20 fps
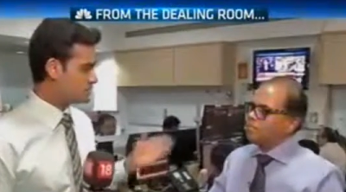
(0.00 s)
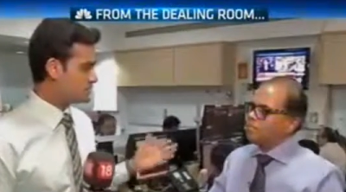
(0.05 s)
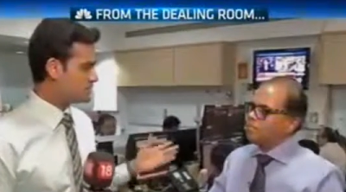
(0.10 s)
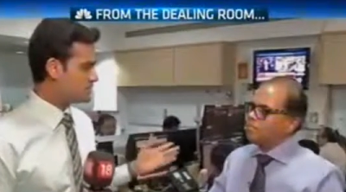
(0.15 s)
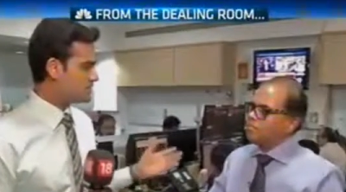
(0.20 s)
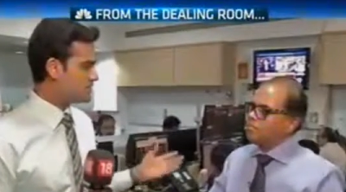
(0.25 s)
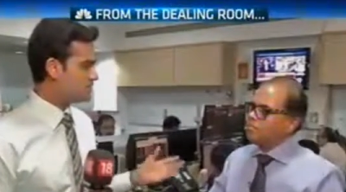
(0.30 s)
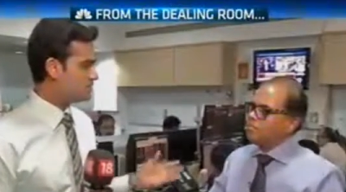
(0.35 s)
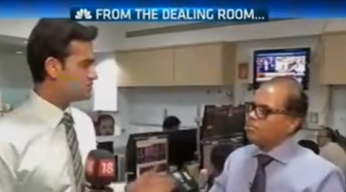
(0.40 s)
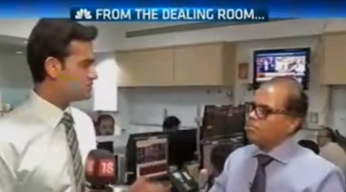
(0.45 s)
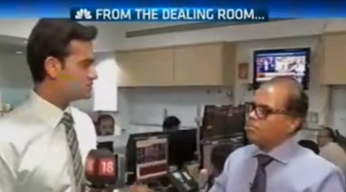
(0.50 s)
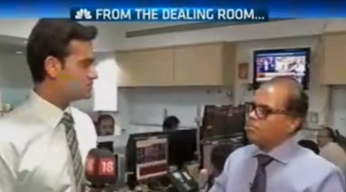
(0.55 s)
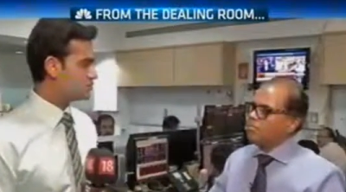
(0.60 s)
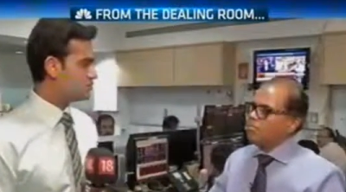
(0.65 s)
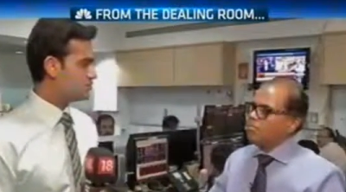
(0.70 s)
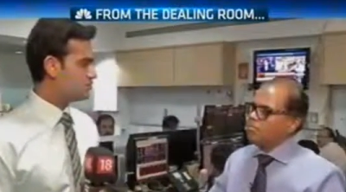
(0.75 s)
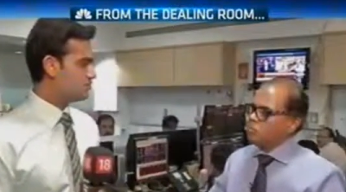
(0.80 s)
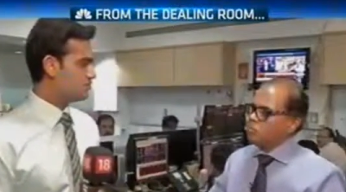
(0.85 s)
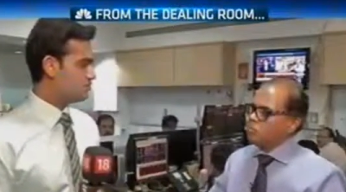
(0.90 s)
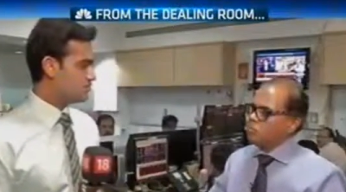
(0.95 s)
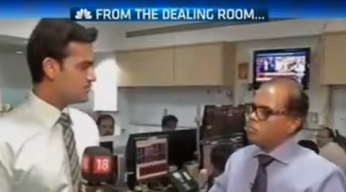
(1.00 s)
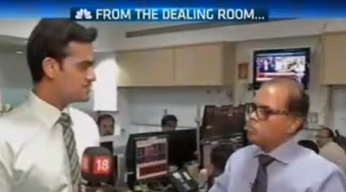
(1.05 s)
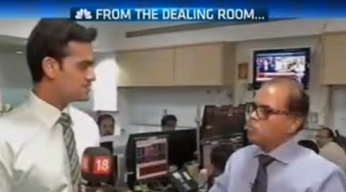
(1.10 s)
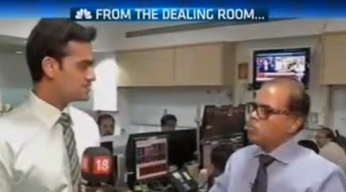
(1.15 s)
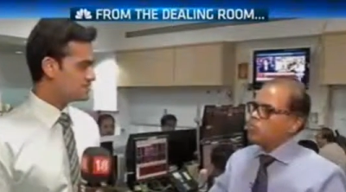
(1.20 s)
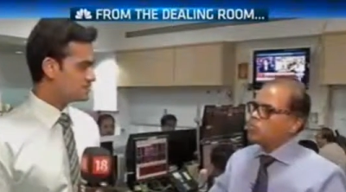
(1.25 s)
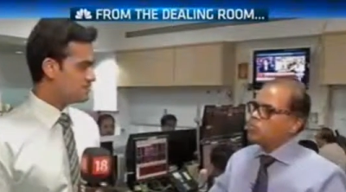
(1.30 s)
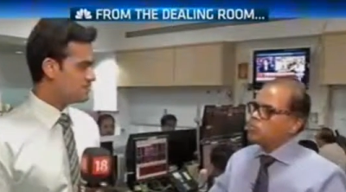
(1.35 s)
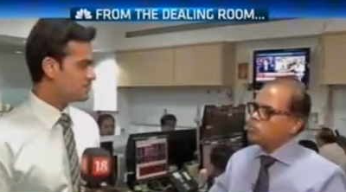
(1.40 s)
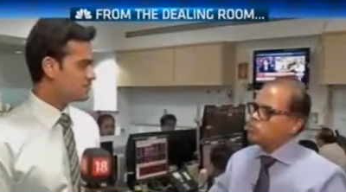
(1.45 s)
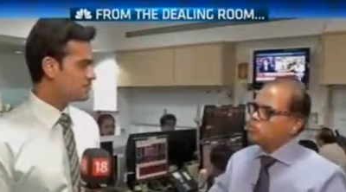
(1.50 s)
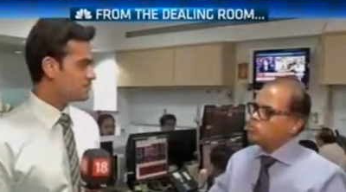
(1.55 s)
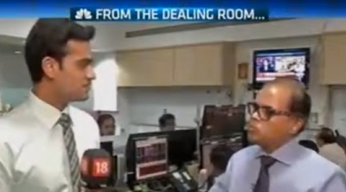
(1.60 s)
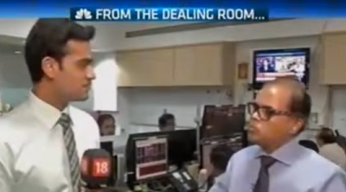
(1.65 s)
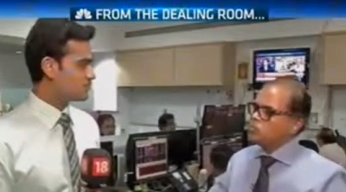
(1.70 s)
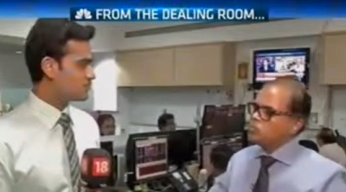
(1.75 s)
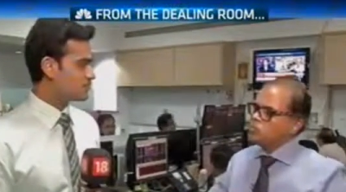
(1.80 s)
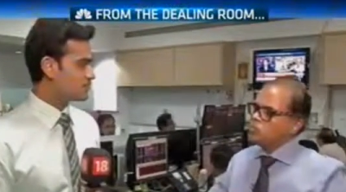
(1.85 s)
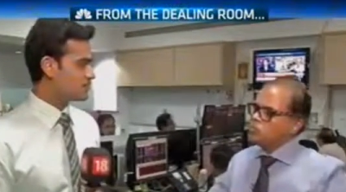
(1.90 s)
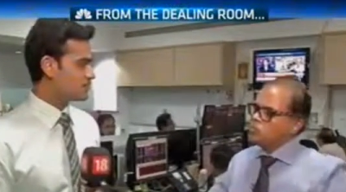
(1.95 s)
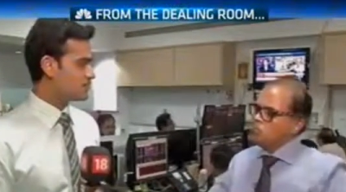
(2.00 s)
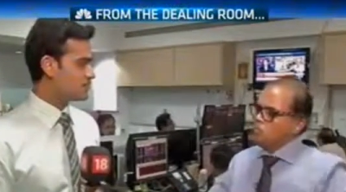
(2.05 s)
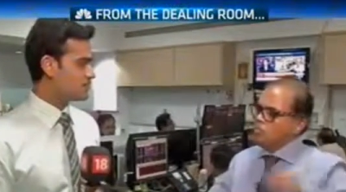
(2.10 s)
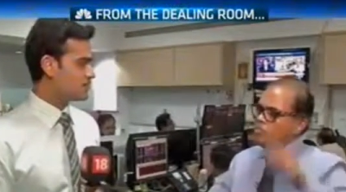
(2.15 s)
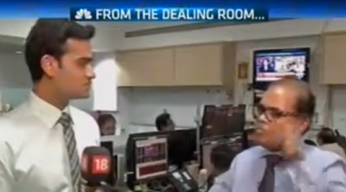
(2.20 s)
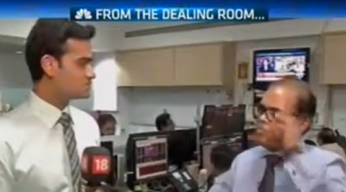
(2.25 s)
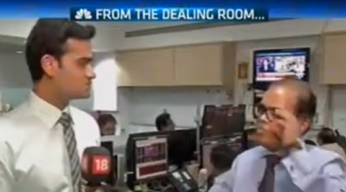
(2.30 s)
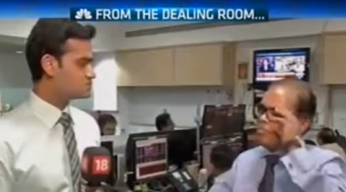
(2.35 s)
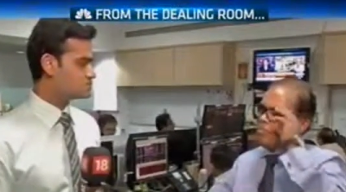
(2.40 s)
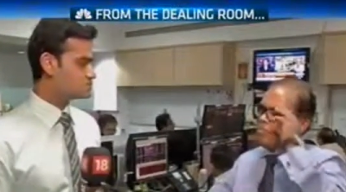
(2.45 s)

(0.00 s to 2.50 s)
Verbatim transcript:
Speaker 1: yesterday we saw a big sell figure from the FIs,